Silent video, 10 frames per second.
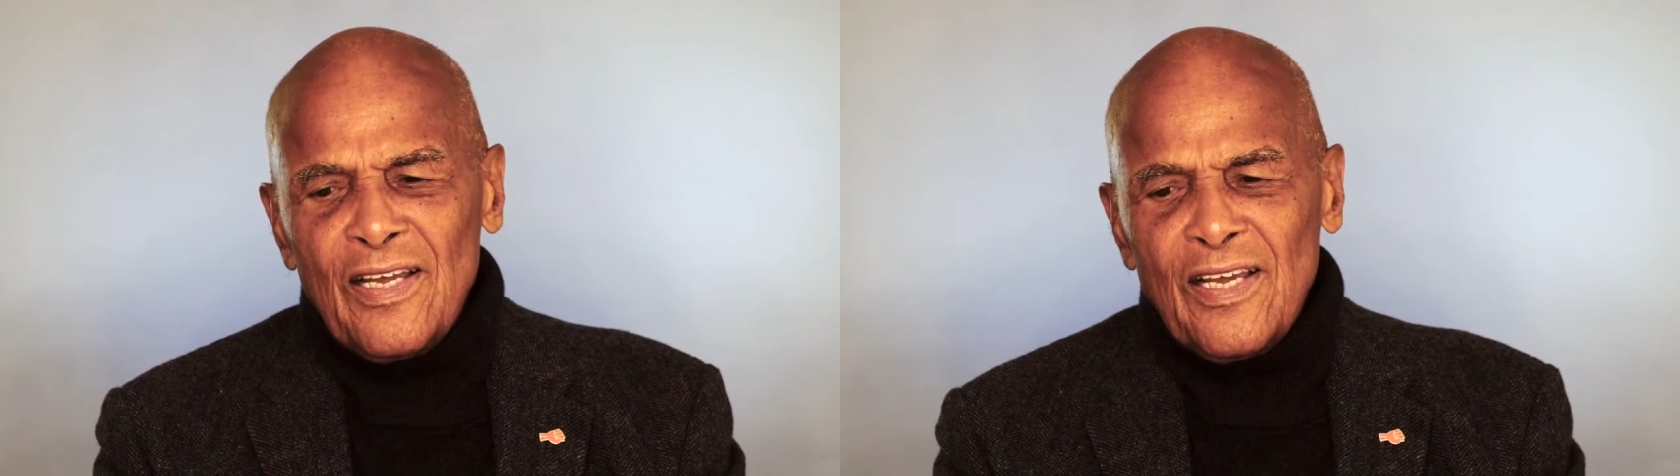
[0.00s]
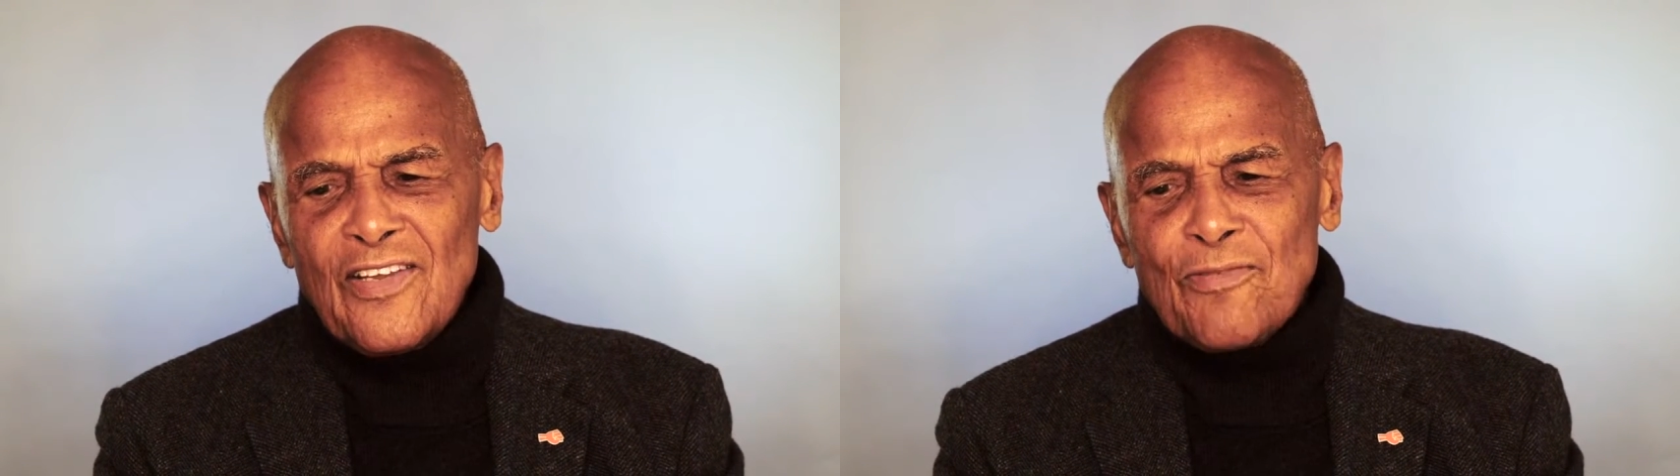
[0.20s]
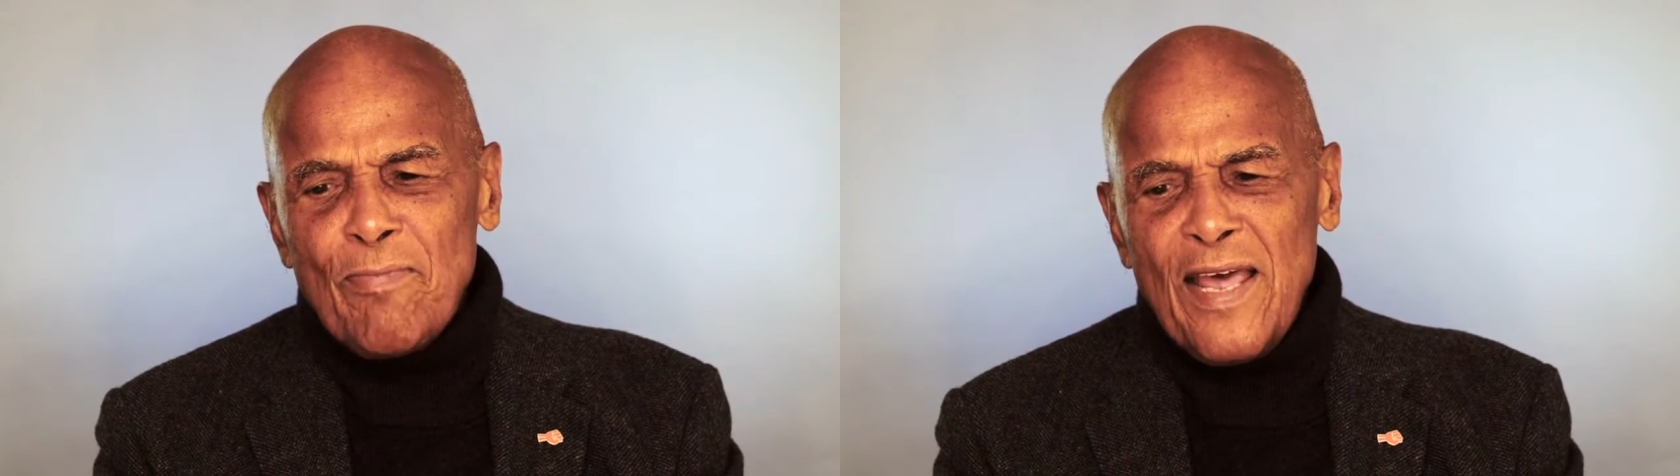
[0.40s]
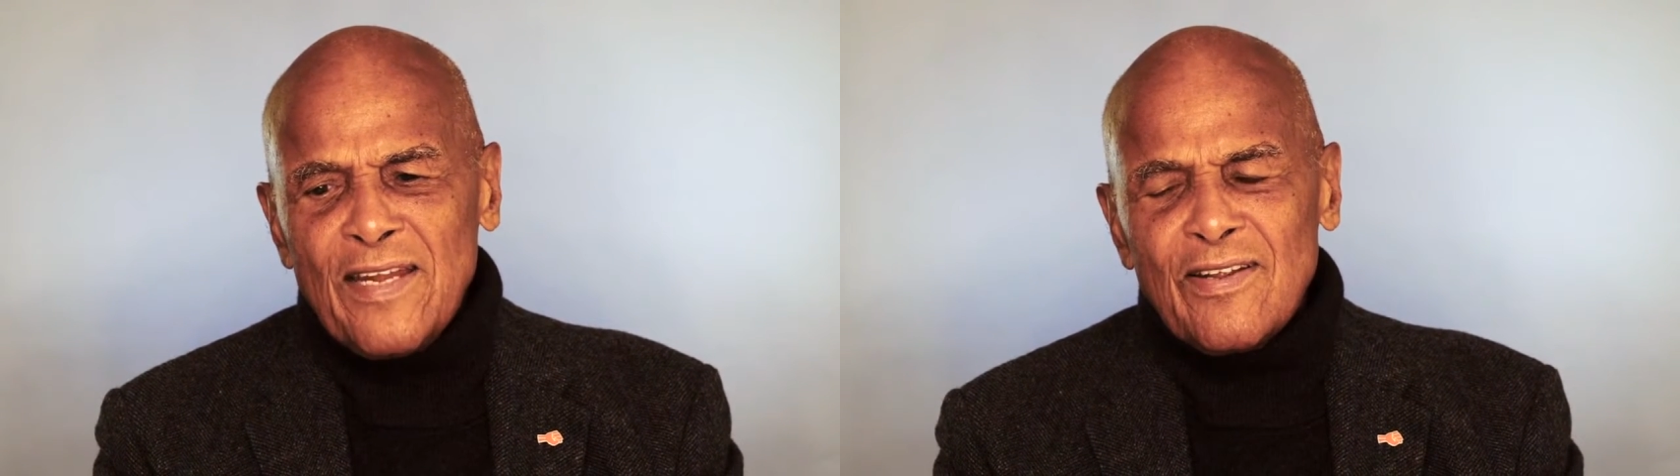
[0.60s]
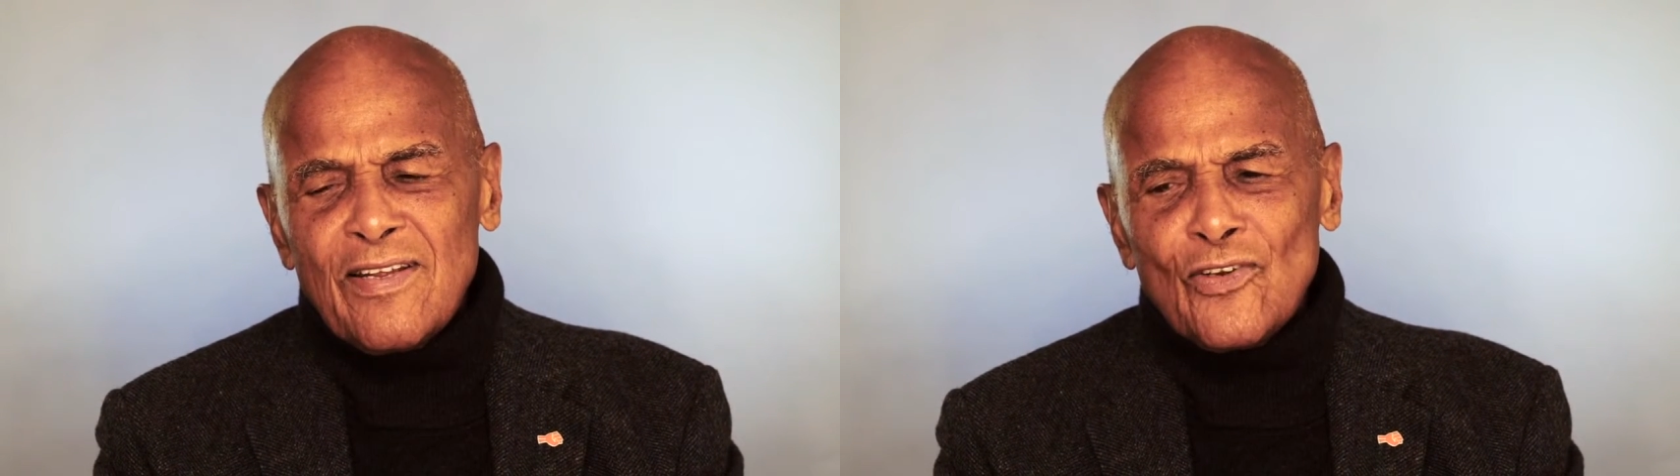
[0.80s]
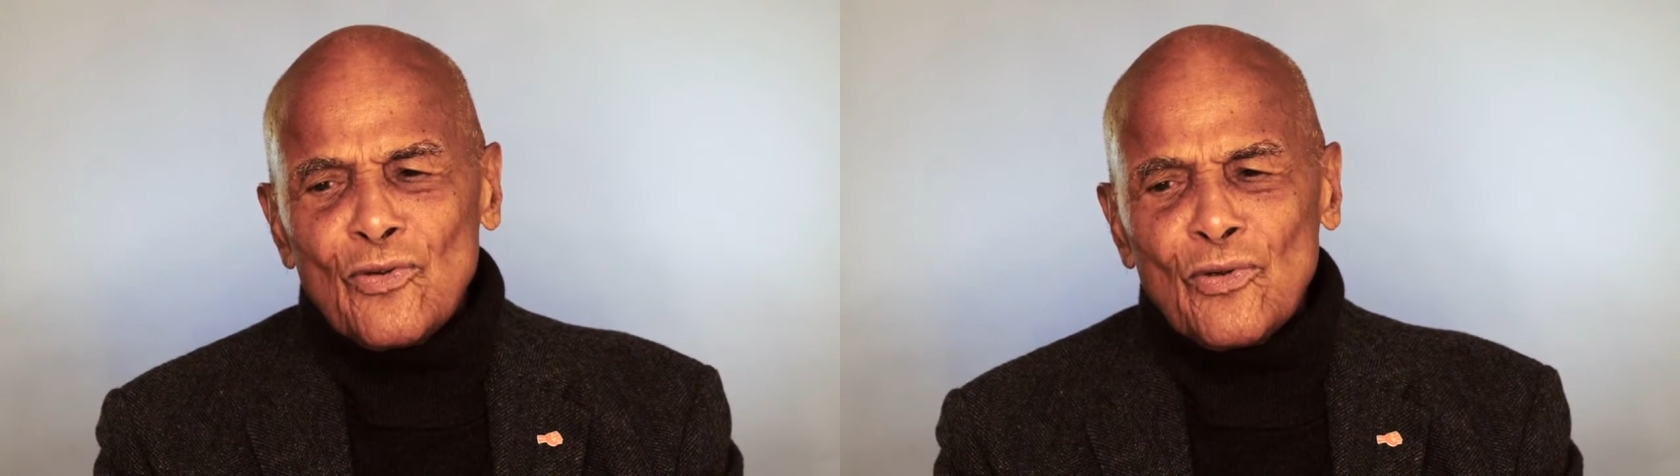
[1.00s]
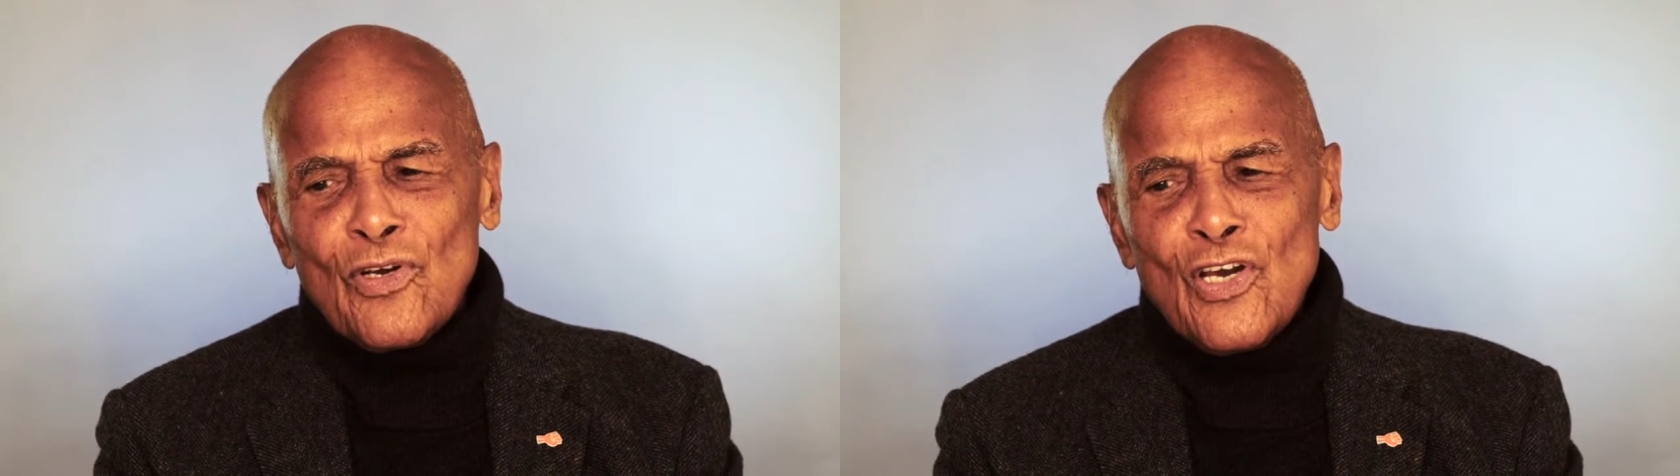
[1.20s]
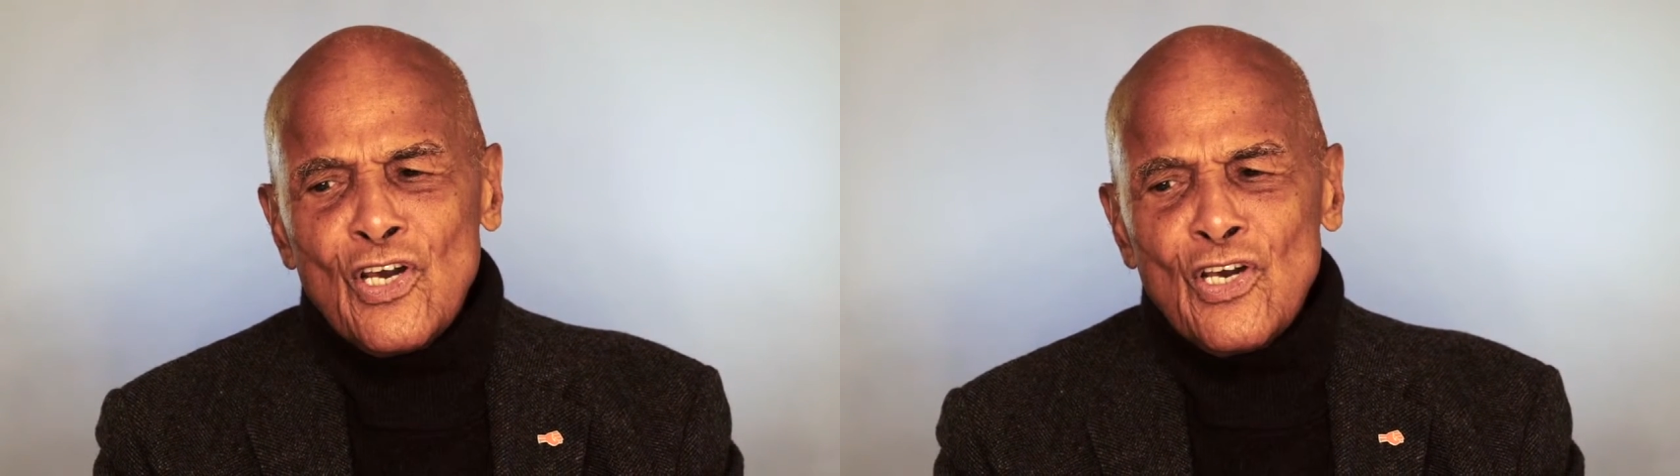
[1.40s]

is meant to